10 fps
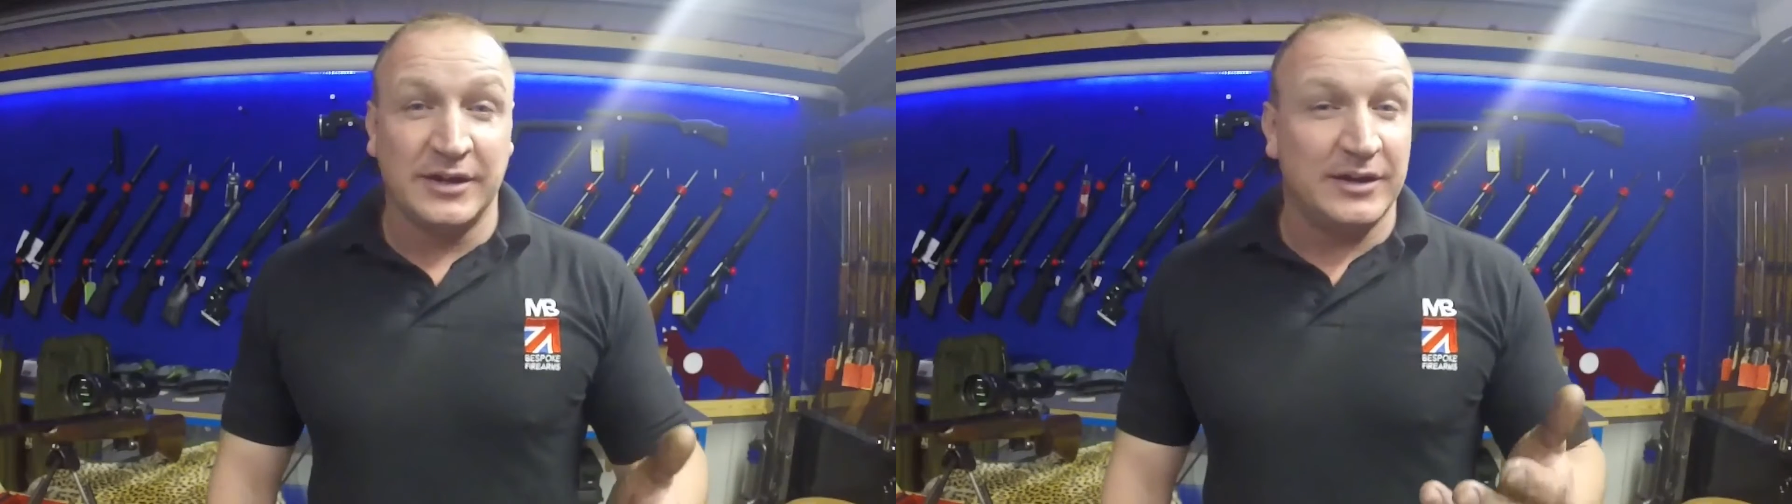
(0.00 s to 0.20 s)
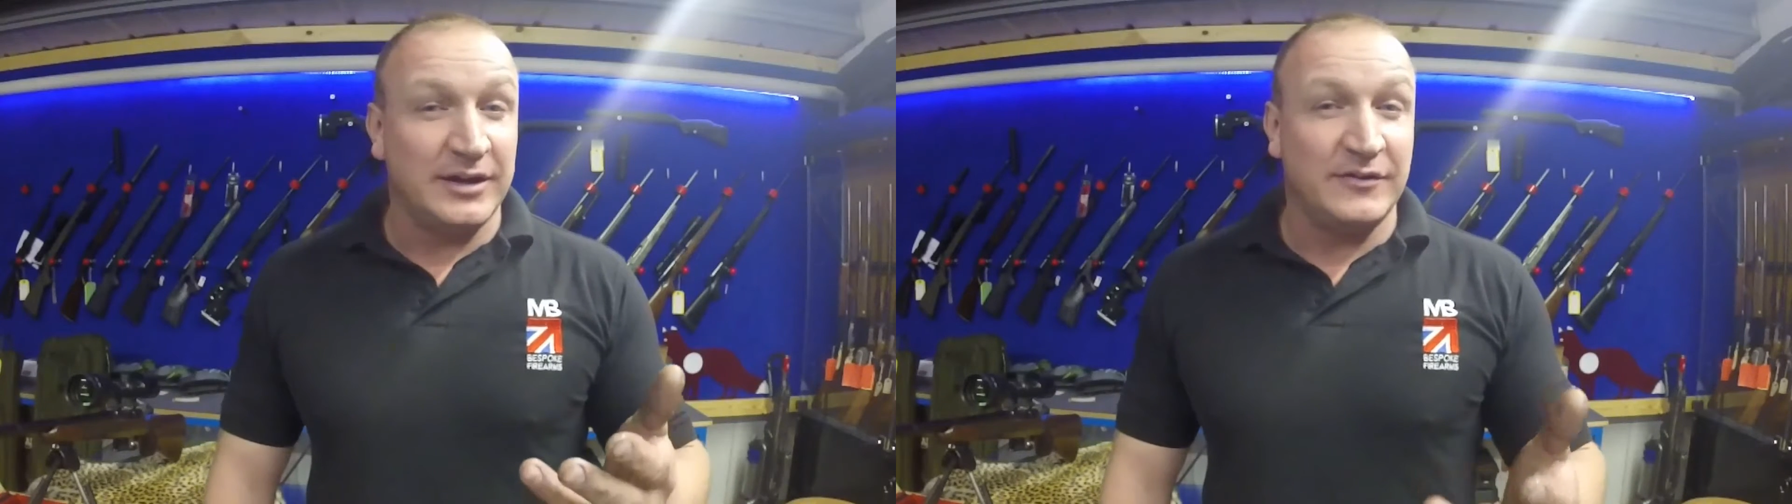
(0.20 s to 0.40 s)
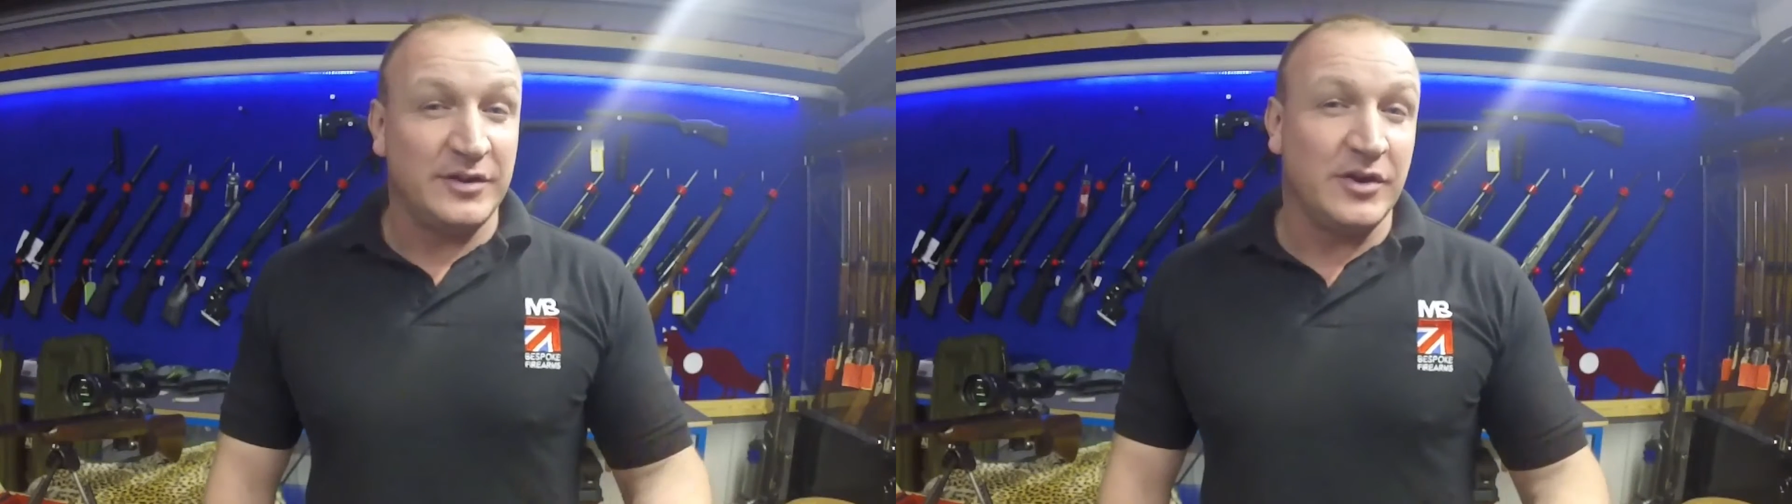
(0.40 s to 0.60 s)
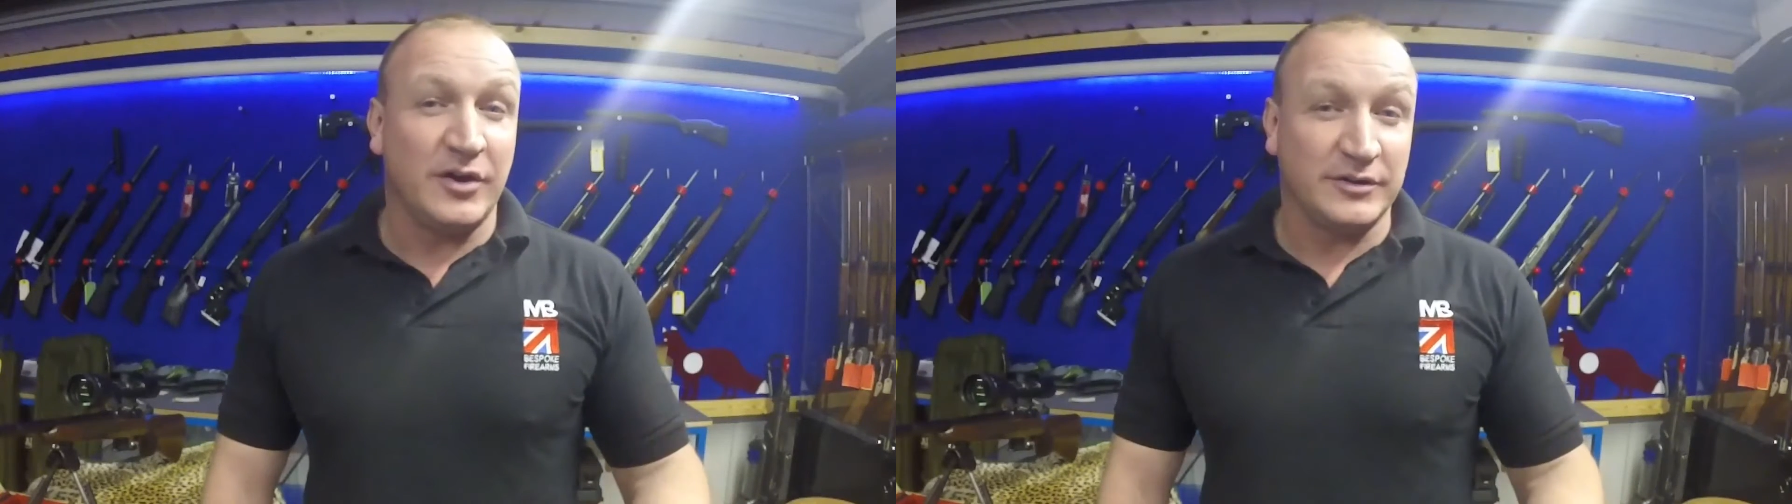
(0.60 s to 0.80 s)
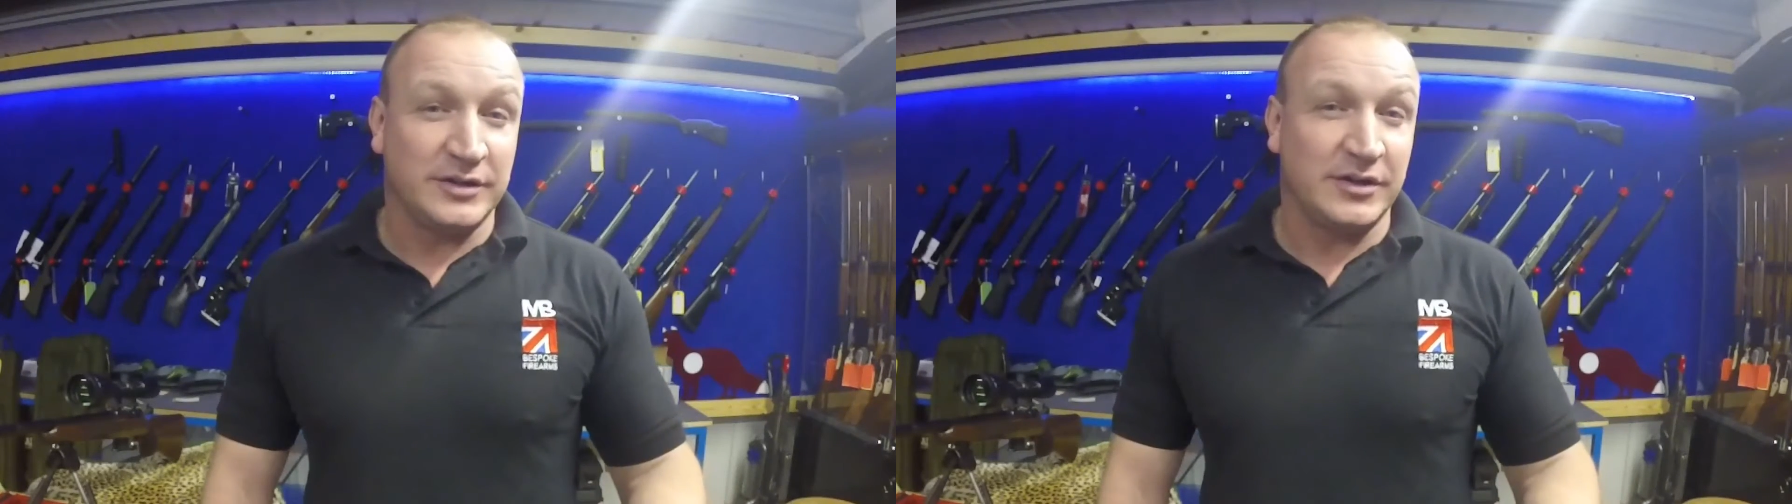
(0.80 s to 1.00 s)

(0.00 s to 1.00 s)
and even 90